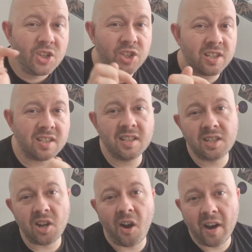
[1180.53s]
just to
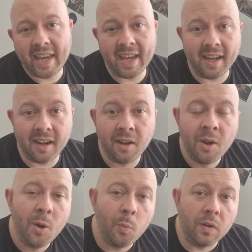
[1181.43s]
tie in
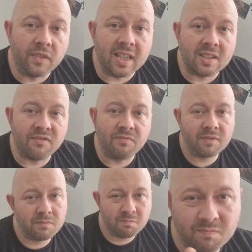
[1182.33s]
with this
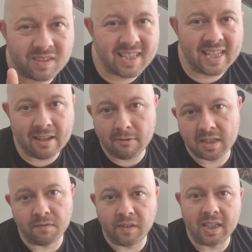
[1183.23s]

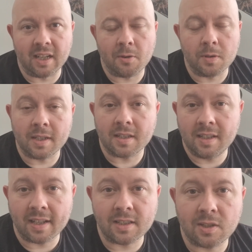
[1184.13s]
series of videos, this
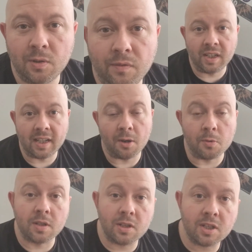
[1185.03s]
next 2
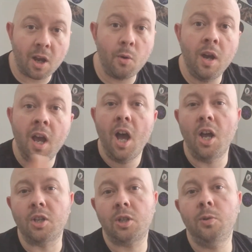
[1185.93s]
videos. So at
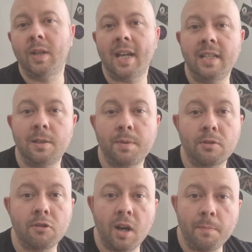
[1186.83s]
2k
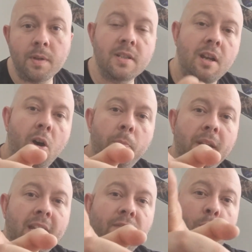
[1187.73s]
subscribers, I'll
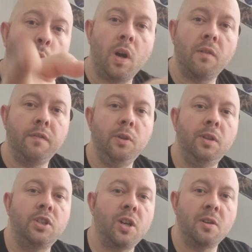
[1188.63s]
be giving one of you
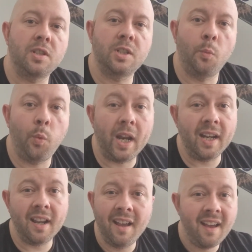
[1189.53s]
the chance to
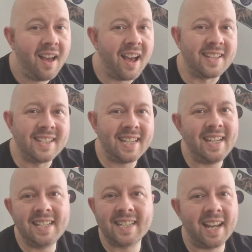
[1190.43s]
win a
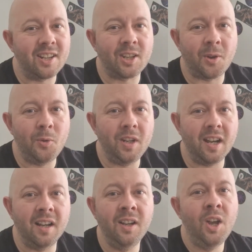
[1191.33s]
T.
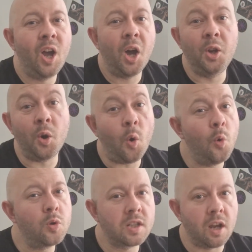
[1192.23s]
Celedonia and
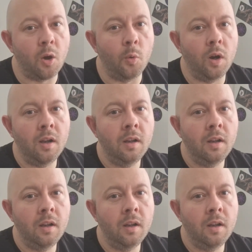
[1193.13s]
also